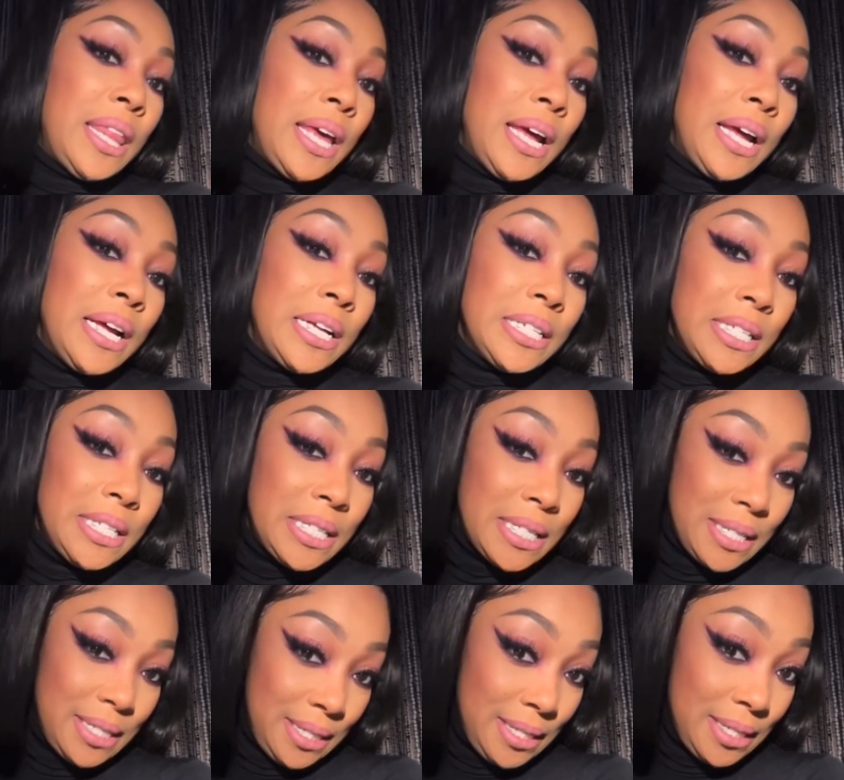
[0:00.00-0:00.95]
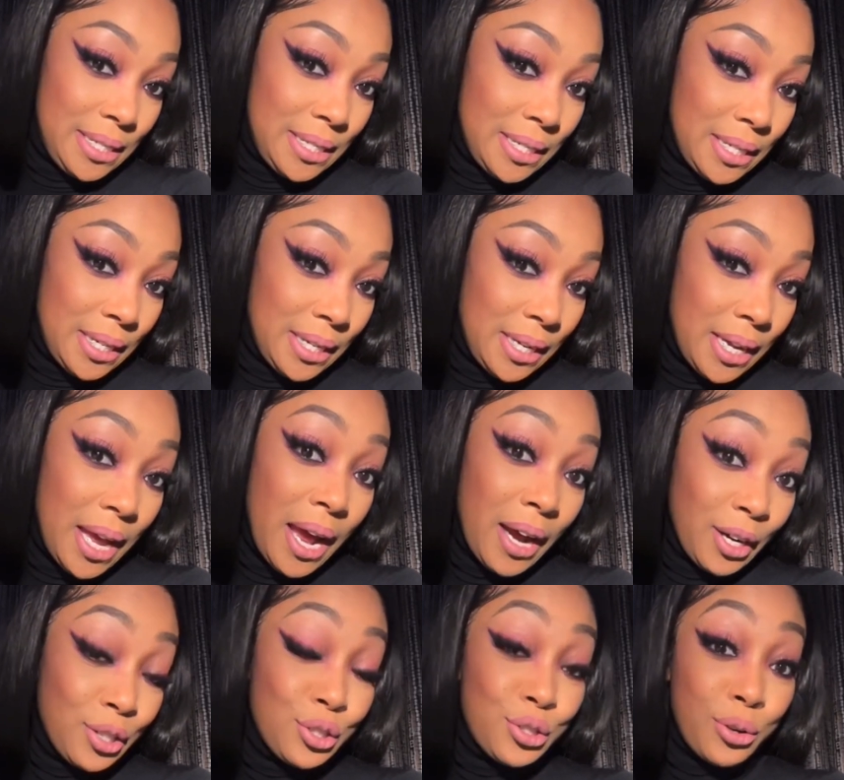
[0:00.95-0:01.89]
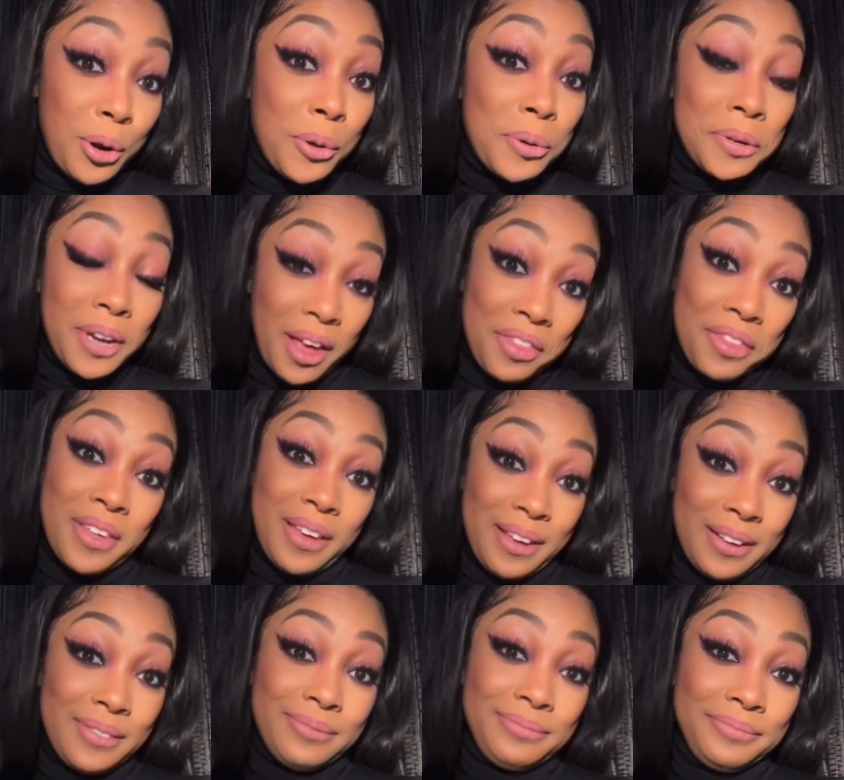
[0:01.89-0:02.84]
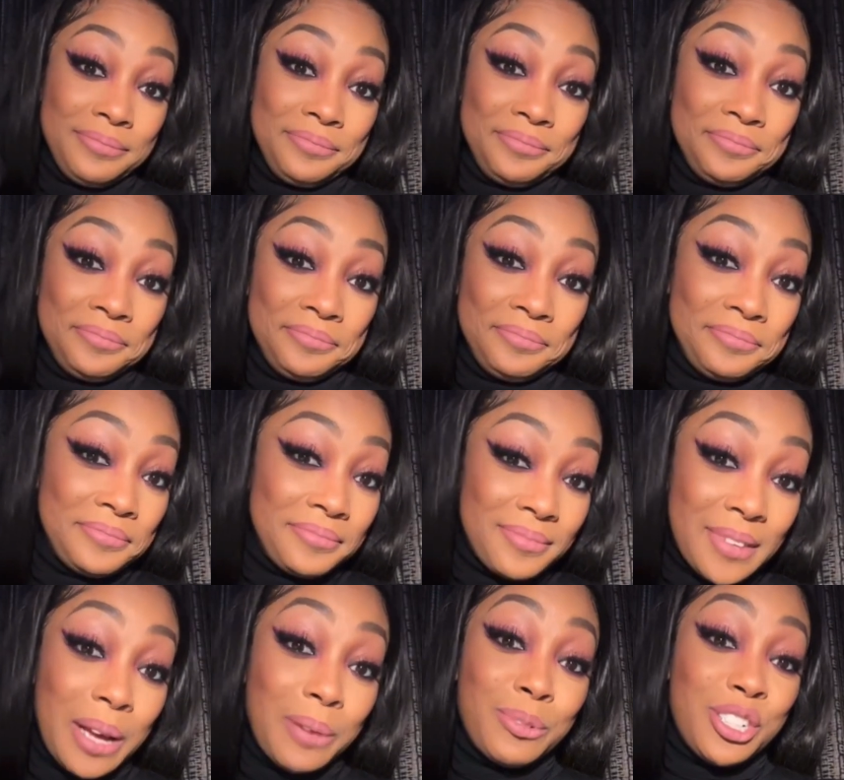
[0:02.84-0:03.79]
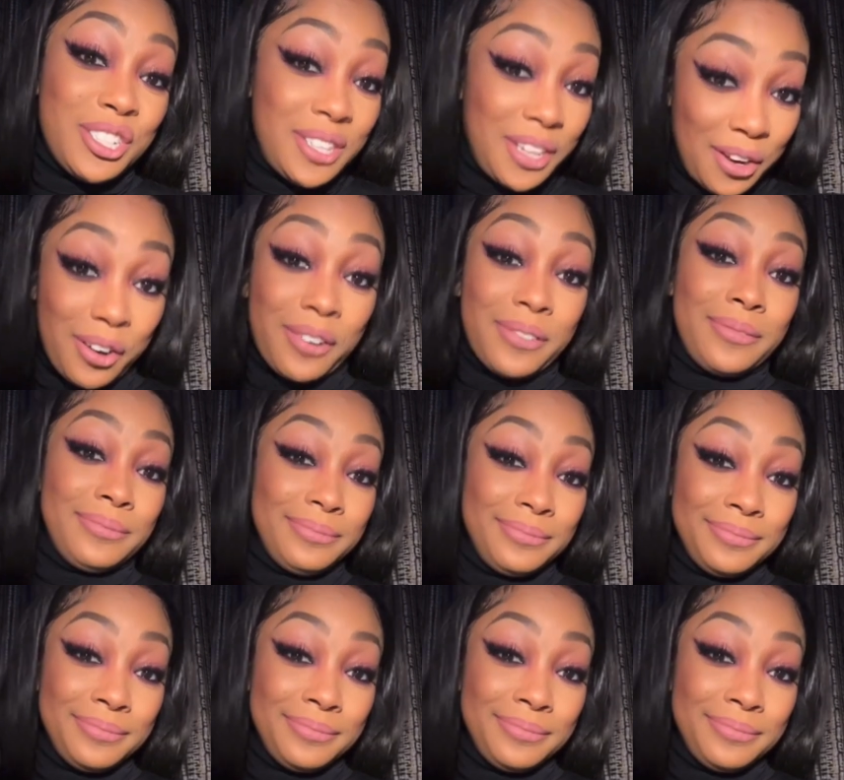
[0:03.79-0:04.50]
that I control nothing. I'm just here.